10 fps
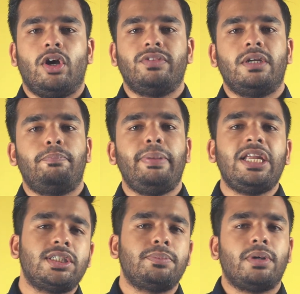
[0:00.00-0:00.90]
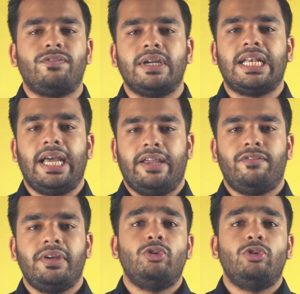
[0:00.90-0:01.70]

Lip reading: of their picture-perfect life,